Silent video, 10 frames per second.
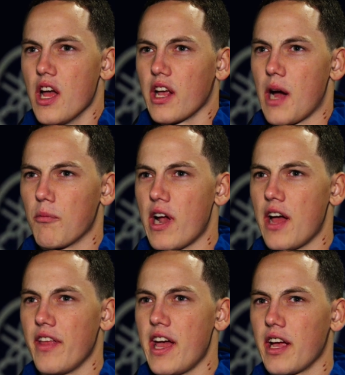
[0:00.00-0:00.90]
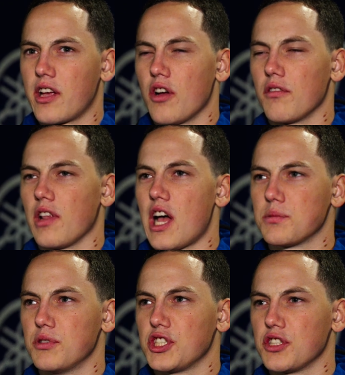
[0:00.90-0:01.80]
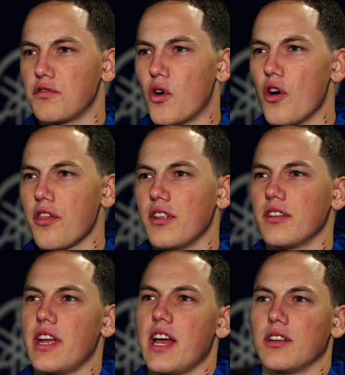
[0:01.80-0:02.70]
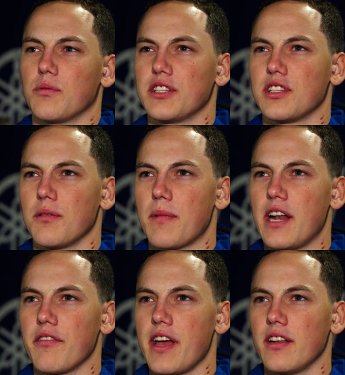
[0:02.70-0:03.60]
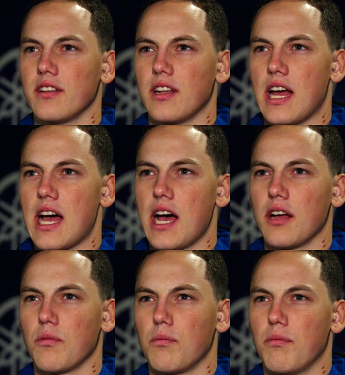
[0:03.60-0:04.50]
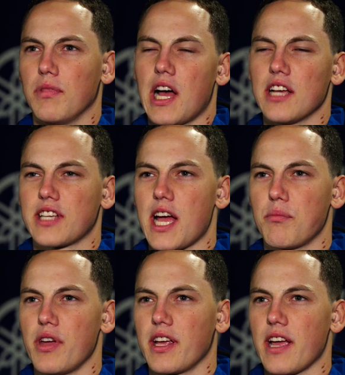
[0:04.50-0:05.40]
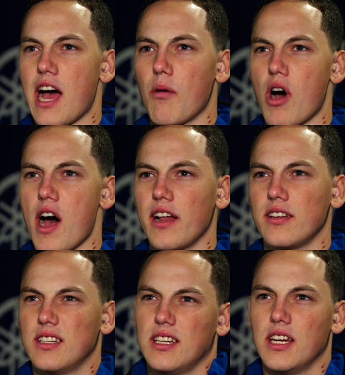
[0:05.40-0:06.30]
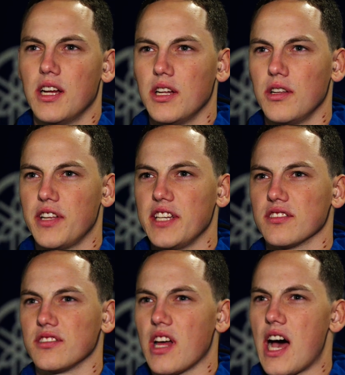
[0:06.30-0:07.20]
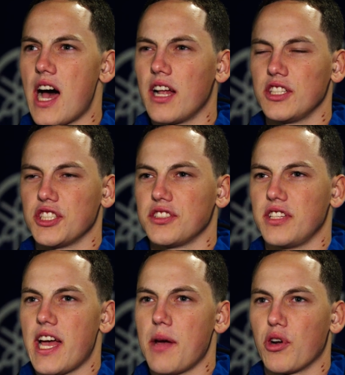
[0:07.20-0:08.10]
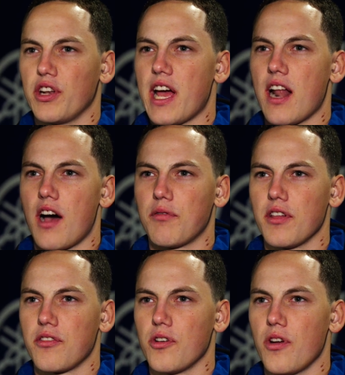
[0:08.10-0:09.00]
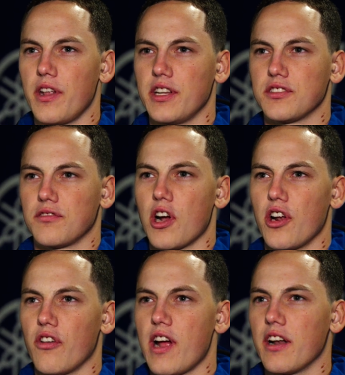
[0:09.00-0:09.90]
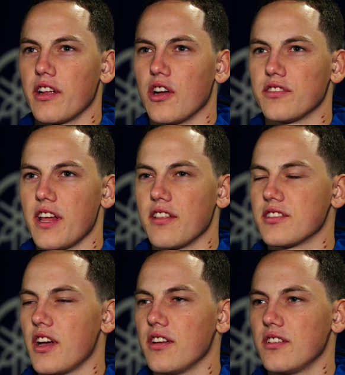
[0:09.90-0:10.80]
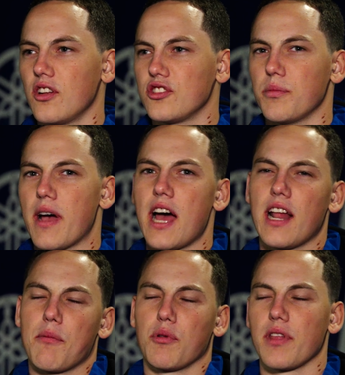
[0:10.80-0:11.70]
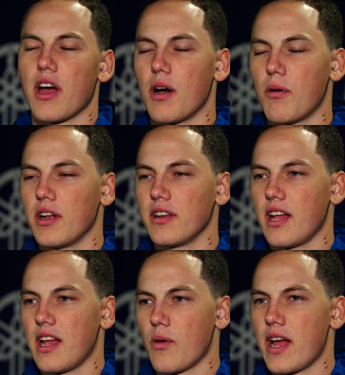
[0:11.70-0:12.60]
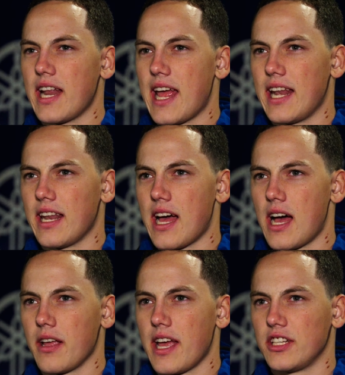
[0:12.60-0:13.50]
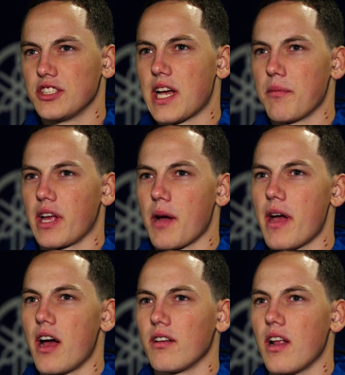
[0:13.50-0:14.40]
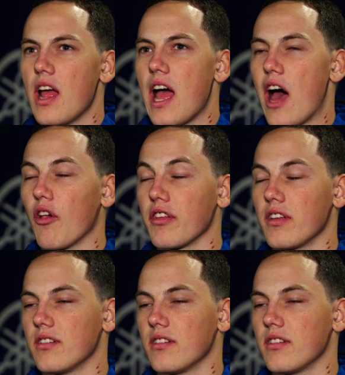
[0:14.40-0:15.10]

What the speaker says: come around there, got last position 4th, and yeah, went into the main event. Last gate big, out wide, decent start, and just put it down halfway through and then just rode it around and got 10th. So not too bad, happy with how I went, and just happy to come out healthy.